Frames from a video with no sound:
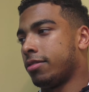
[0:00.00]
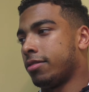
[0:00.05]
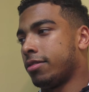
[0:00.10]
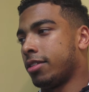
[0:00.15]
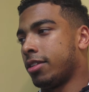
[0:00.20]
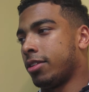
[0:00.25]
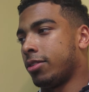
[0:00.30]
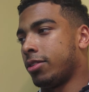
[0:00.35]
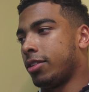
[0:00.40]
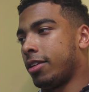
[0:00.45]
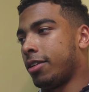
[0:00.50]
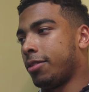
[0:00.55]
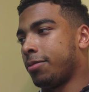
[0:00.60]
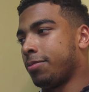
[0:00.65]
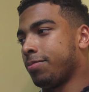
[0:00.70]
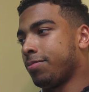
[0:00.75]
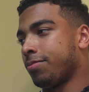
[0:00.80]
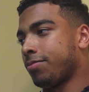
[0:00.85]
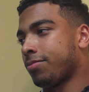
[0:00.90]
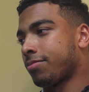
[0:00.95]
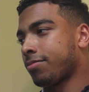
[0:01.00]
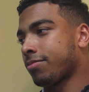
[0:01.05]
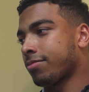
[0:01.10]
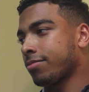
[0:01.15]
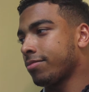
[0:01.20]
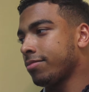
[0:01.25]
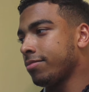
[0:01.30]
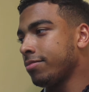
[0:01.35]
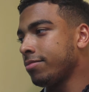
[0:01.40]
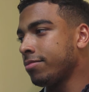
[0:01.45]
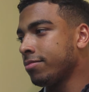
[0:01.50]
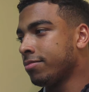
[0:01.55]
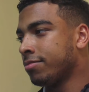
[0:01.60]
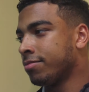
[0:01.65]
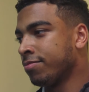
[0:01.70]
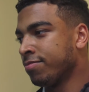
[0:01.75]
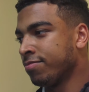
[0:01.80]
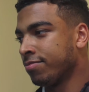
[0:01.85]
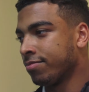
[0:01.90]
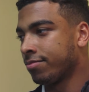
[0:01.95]
did you have any idea that
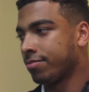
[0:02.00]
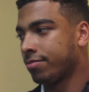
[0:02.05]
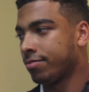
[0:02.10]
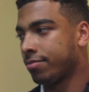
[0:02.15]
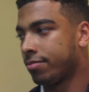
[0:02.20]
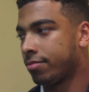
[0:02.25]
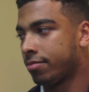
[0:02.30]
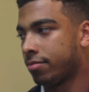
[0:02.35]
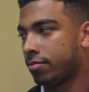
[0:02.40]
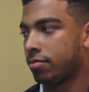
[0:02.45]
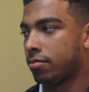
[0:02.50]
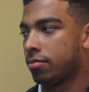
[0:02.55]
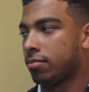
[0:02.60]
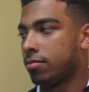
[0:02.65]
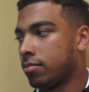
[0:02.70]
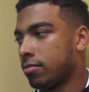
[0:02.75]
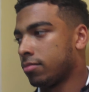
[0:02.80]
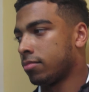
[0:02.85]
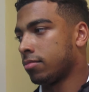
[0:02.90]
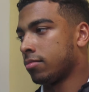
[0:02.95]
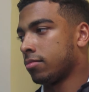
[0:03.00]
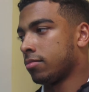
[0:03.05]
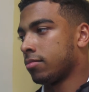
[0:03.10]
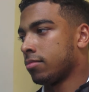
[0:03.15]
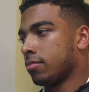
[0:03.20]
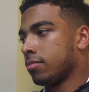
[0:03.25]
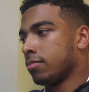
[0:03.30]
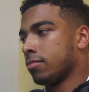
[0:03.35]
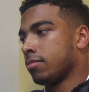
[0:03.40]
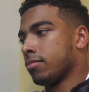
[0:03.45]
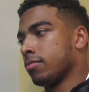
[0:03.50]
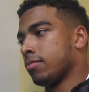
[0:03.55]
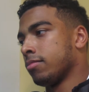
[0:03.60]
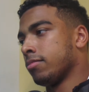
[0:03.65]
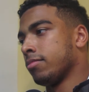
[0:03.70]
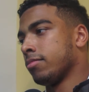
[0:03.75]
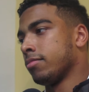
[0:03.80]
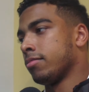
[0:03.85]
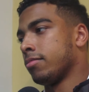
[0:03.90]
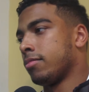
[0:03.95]
you set the record for the amount of times you rushed
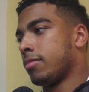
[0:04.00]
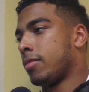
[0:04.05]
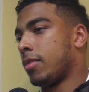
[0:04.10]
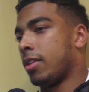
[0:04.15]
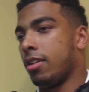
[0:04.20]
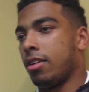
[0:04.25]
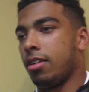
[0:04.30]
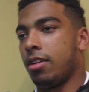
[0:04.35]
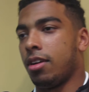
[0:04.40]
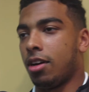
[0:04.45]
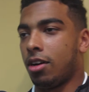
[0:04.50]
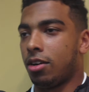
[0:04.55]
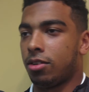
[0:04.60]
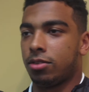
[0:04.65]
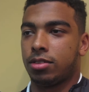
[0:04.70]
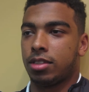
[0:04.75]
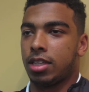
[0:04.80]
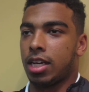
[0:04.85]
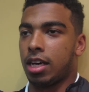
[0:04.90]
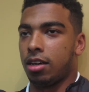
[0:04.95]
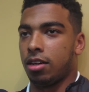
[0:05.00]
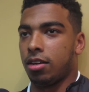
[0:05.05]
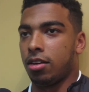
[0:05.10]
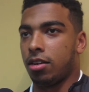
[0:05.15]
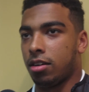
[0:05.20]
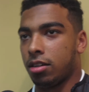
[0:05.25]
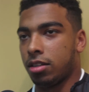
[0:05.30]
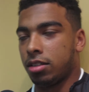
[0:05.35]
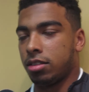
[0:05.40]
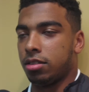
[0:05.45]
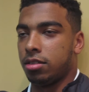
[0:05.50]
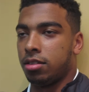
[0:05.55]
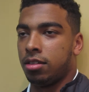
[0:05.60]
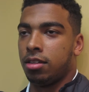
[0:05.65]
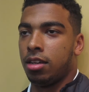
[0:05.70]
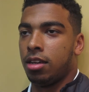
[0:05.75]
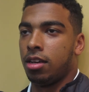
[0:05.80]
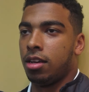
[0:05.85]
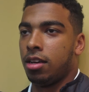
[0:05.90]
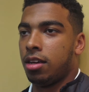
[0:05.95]
the ball? No, not at all. And
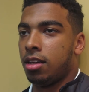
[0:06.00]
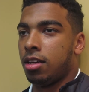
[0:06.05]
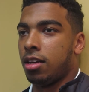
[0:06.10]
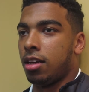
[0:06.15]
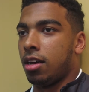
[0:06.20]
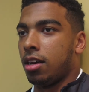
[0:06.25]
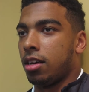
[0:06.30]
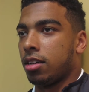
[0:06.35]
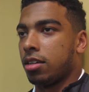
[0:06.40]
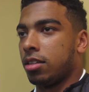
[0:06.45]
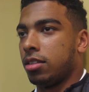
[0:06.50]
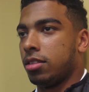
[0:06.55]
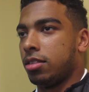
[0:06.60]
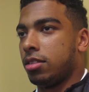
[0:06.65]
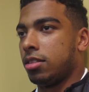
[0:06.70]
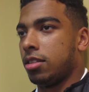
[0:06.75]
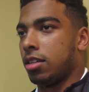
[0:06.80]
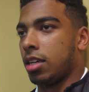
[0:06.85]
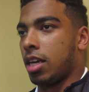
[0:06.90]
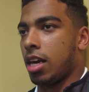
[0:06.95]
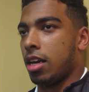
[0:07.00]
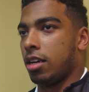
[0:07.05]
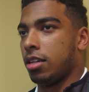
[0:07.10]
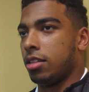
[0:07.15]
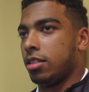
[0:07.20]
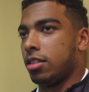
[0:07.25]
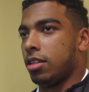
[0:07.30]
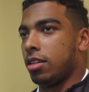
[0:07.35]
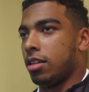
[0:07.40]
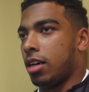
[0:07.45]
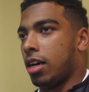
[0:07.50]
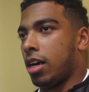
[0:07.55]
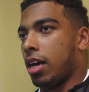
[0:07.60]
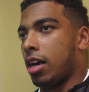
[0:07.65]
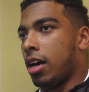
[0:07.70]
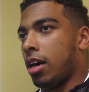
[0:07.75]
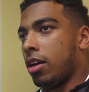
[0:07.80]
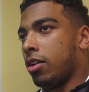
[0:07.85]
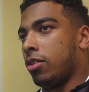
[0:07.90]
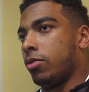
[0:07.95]
because uh, again,
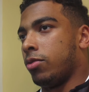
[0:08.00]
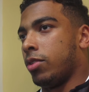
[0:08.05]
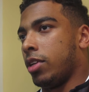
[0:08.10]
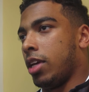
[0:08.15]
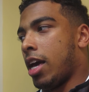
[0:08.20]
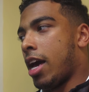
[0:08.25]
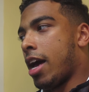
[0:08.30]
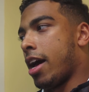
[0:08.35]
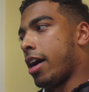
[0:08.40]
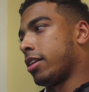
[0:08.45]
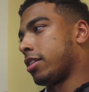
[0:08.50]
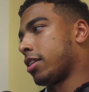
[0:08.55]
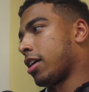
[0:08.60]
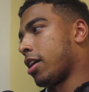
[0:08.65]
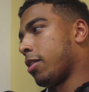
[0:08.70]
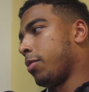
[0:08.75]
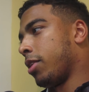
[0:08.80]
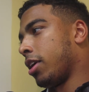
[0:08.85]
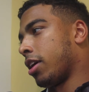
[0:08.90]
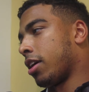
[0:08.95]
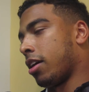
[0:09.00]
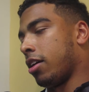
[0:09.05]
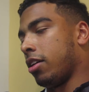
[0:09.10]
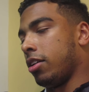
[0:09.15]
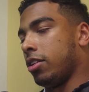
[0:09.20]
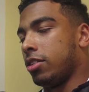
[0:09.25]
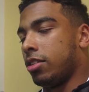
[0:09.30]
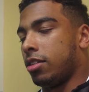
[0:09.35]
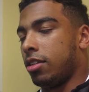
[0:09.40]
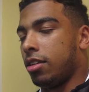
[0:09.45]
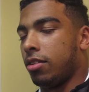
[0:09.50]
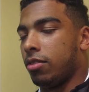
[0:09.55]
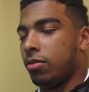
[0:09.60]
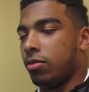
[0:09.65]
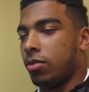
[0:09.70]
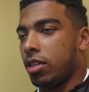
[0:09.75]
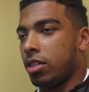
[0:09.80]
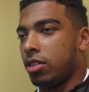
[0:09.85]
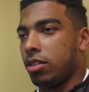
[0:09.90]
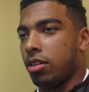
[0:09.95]
I, I, don't really ask how many carries or
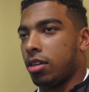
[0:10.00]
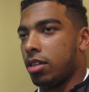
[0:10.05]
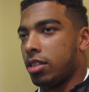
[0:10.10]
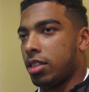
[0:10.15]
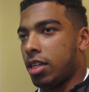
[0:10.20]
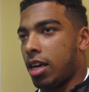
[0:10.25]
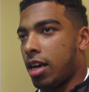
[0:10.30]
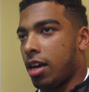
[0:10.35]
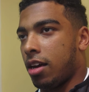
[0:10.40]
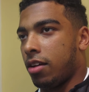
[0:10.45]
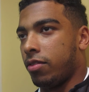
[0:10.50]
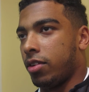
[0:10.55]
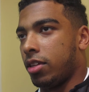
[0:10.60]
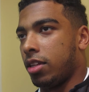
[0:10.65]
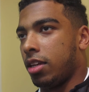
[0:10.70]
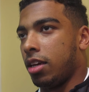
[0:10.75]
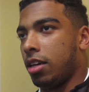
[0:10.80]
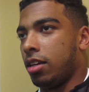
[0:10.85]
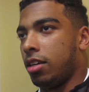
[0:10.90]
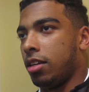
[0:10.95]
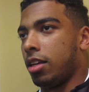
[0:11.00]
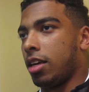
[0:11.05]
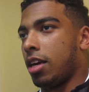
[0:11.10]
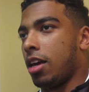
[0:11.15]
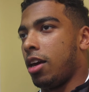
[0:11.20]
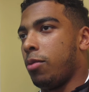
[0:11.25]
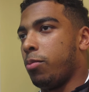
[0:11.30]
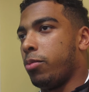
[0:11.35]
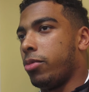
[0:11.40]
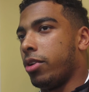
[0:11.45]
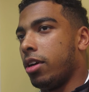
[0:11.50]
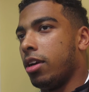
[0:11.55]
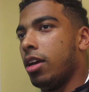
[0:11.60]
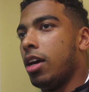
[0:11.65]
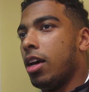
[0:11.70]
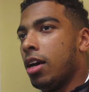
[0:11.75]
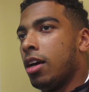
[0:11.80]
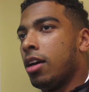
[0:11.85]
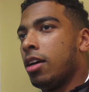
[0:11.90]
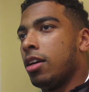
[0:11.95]
rush yards I have at the end of the game, but
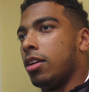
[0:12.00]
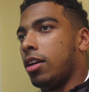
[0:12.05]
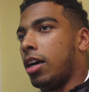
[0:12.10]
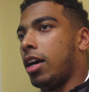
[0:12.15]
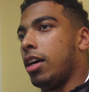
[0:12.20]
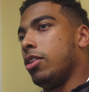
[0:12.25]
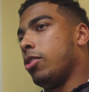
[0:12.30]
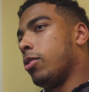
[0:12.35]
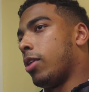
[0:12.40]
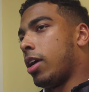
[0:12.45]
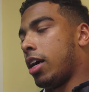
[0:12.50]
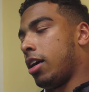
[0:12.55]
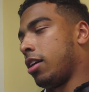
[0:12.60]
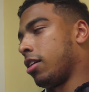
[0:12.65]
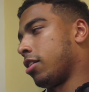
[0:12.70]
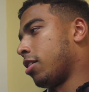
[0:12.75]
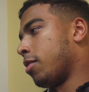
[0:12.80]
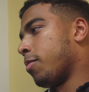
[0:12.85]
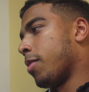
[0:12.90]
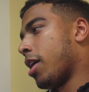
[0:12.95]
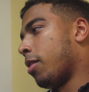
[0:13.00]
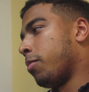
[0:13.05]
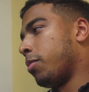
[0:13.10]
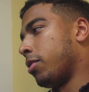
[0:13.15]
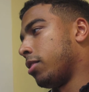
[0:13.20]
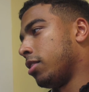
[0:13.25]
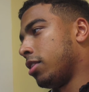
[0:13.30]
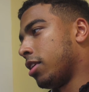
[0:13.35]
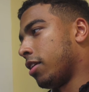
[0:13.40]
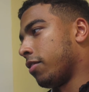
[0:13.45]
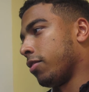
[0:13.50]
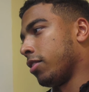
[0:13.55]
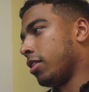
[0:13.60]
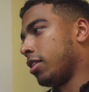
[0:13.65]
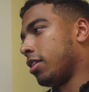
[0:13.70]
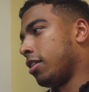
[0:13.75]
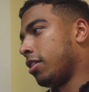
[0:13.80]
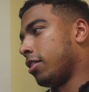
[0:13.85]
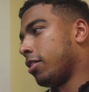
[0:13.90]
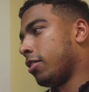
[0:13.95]
I knew I had a good amount, but I
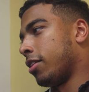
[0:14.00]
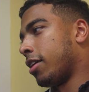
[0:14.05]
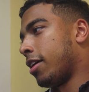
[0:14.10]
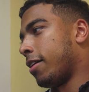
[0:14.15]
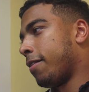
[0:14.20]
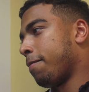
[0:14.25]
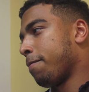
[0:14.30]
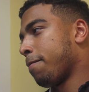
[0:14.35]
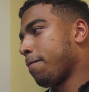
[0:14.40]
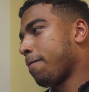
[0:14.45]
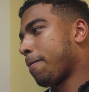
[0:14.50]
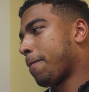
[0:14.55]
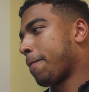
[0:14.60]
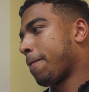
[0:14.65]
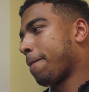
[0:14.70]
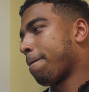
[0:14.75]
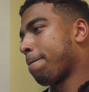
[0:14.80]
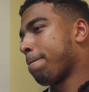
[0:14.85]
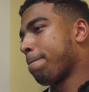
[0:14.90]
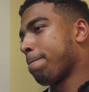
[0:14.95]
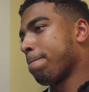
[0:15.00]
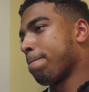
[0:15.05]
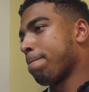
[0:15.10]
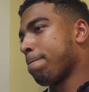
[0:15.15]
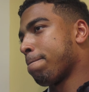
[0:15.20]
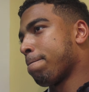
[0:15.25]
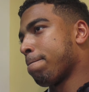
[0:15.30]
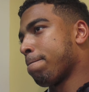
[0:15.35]
definitely didn't know that. Did you, ever,